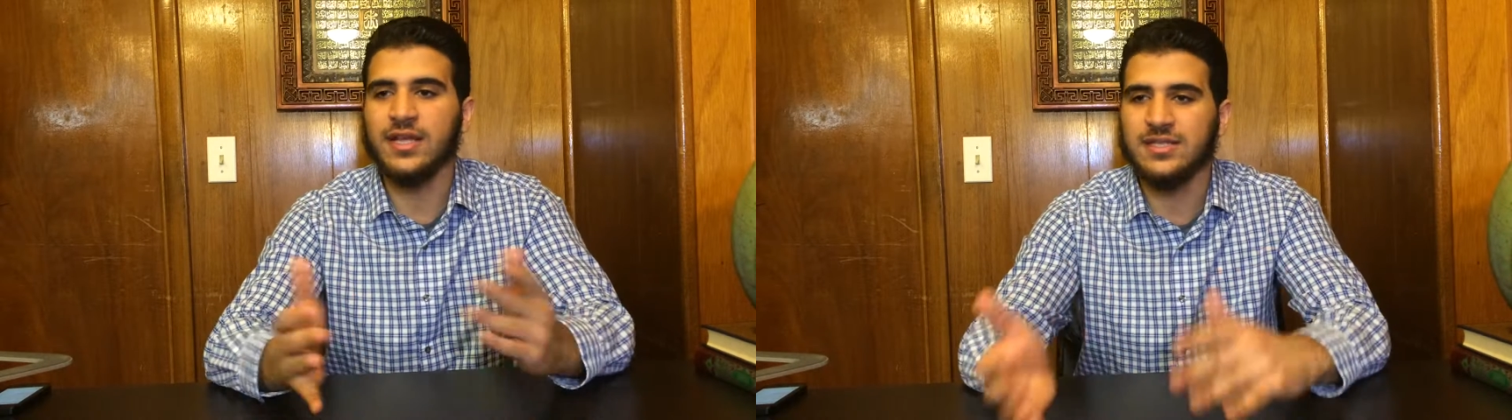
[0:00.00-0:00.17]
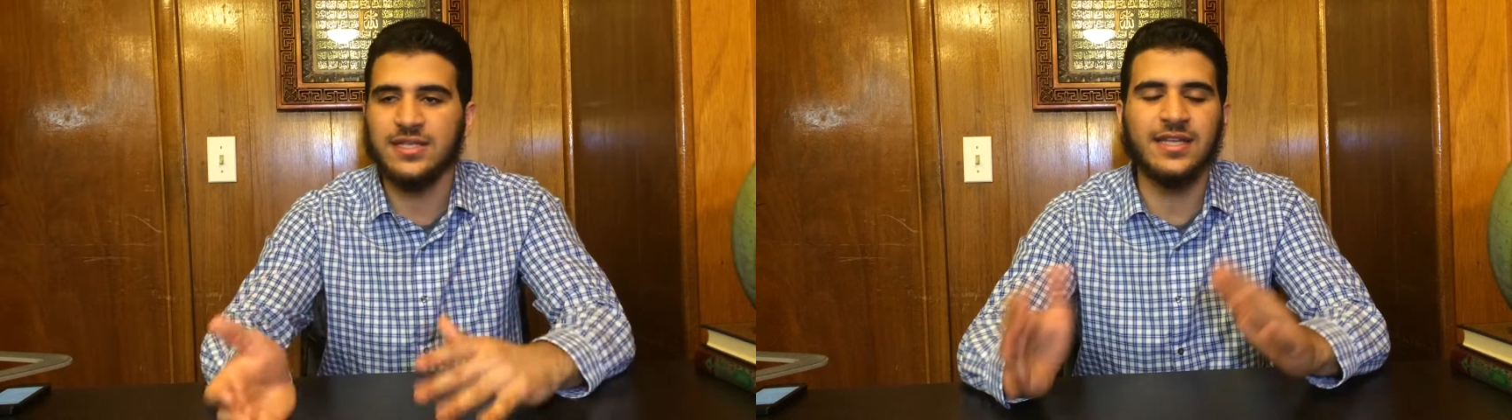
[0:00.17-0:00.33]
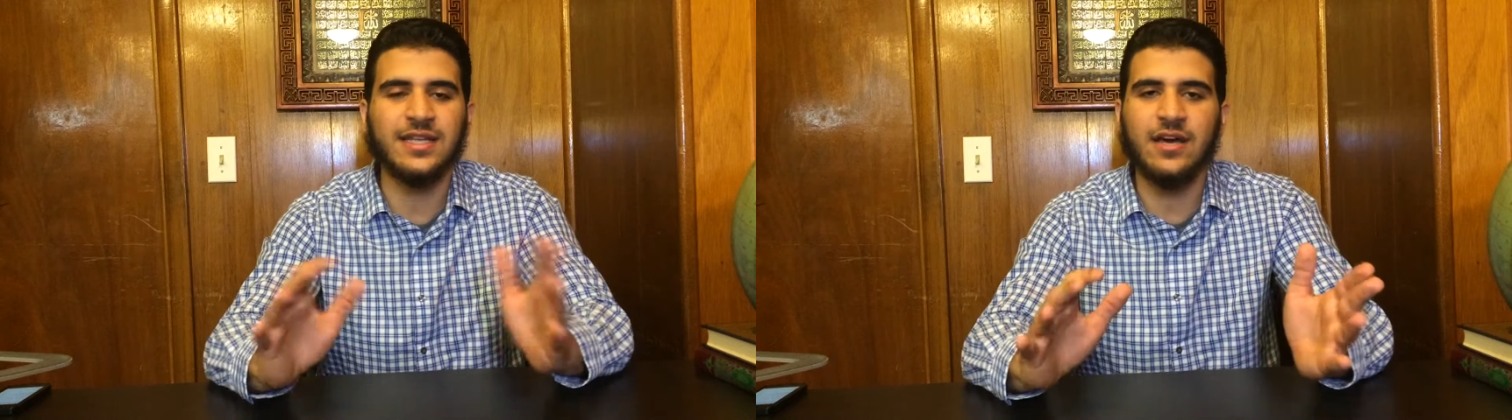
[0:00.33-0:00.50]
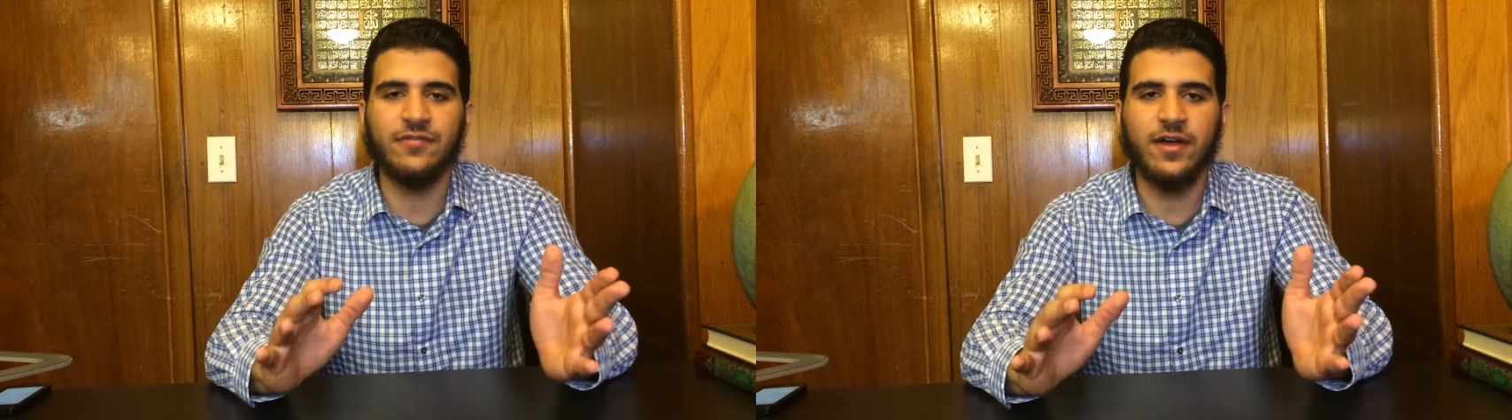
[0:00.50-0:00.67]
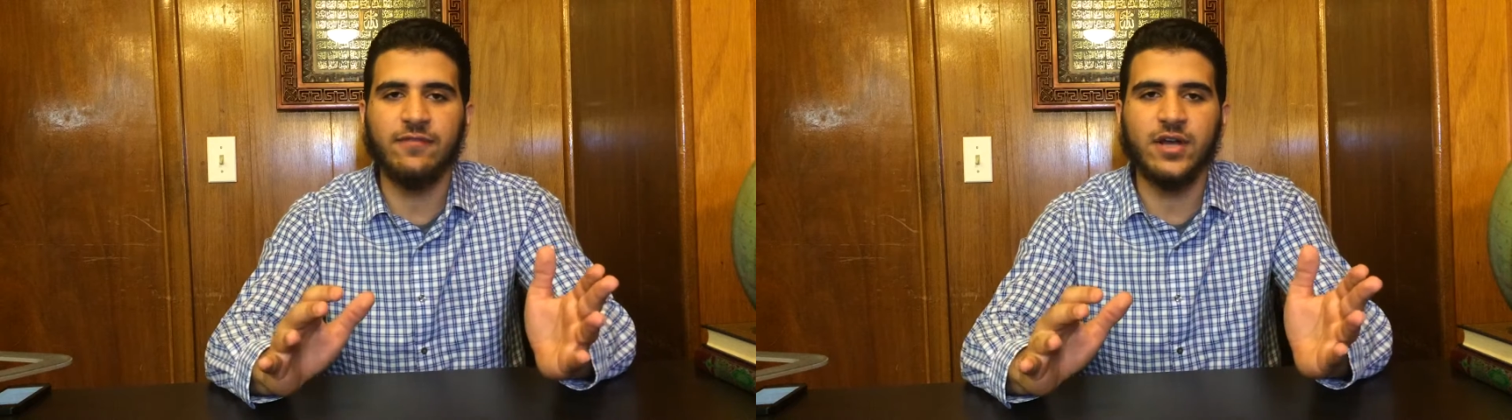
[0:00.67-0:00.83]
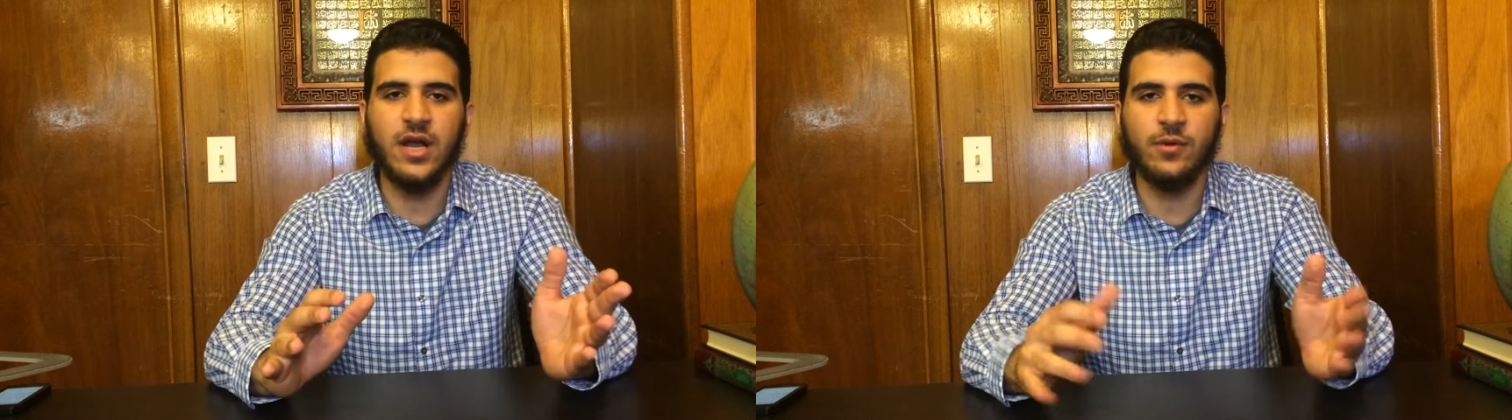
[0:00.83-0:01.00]
and sitting down for
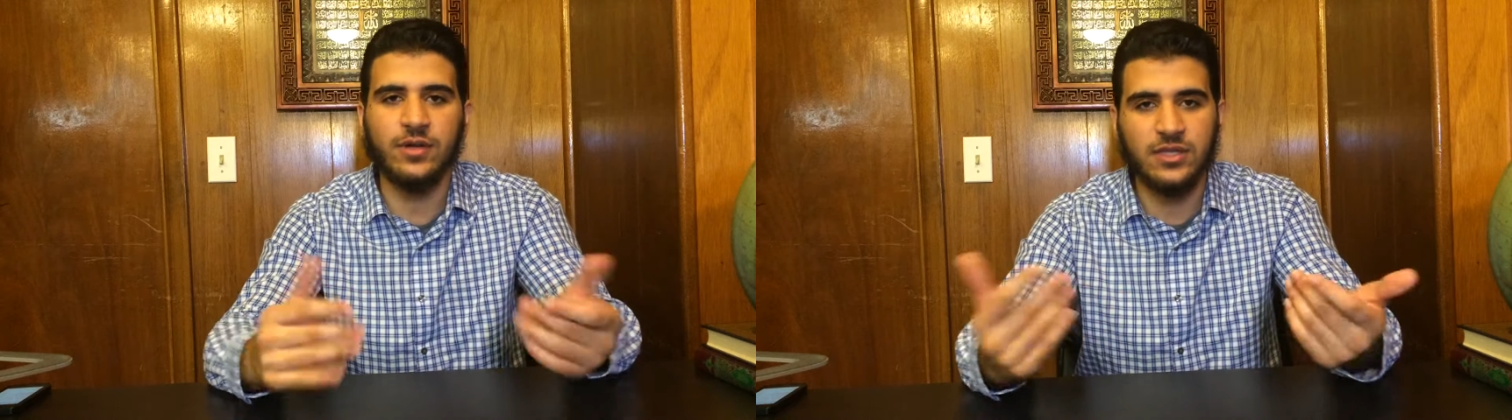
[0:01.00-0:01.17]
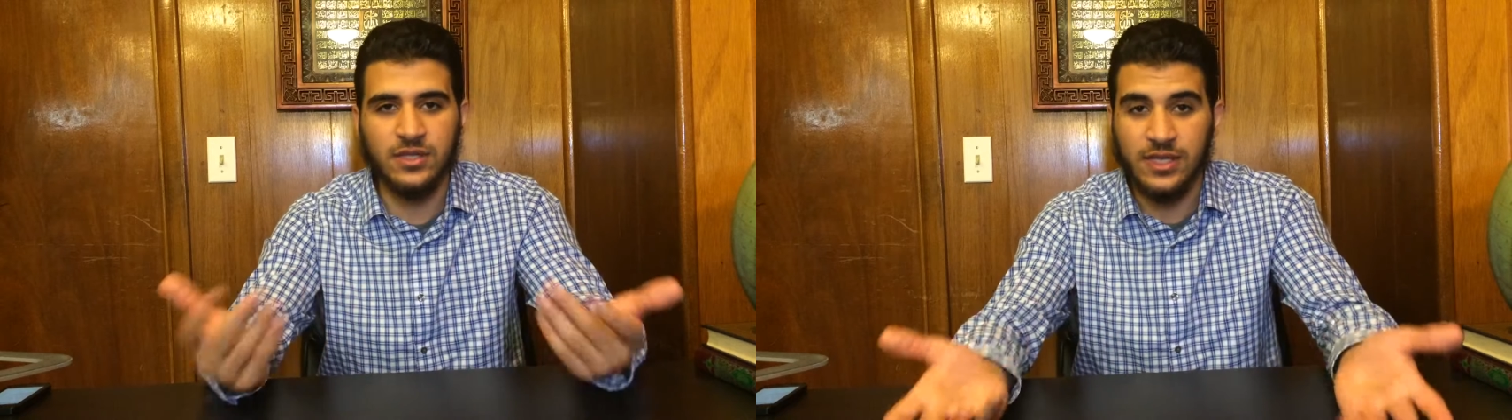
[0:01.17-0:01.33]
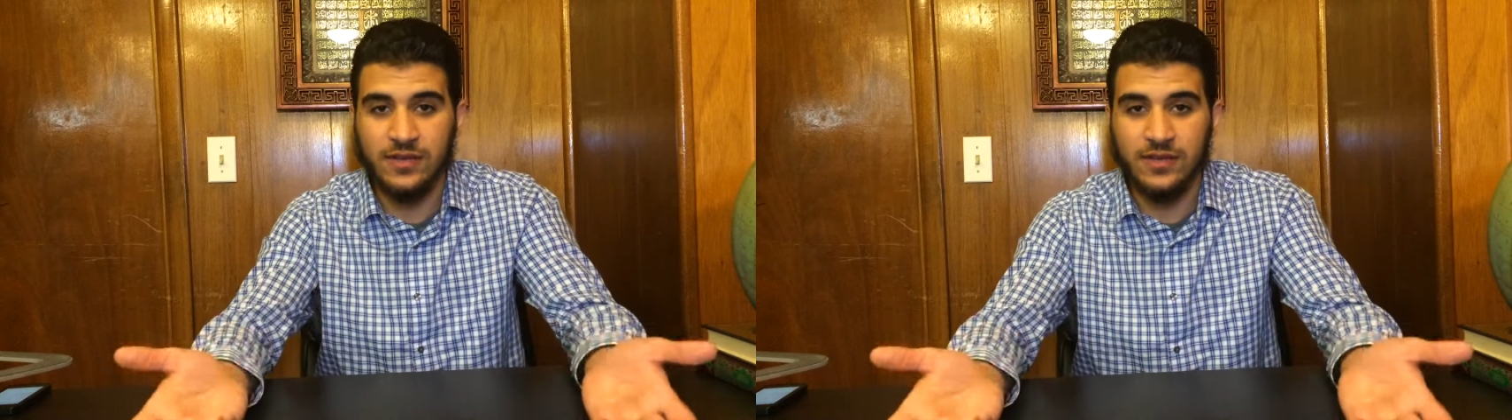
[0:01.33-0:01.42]
half an hour and